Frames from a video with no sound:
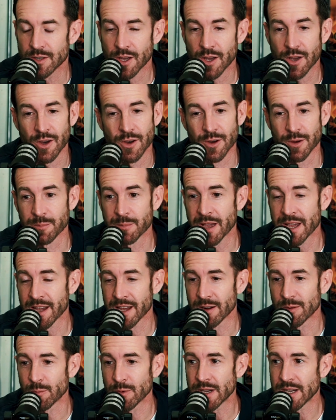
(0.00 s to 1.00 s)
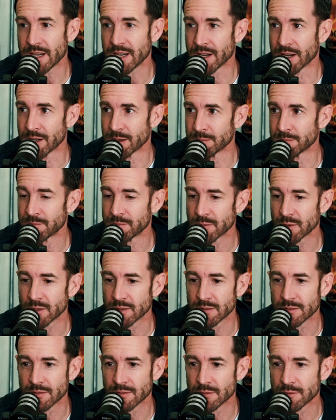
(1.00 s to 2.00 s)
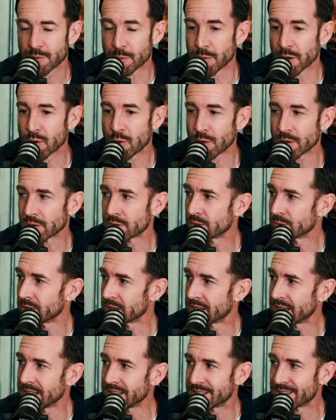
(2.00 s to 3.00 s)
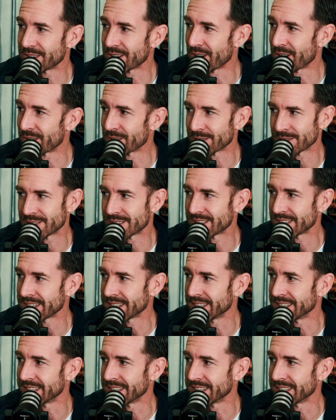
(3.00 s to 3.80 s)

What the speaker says: Oh man, we from a quarter to a key to the ROC.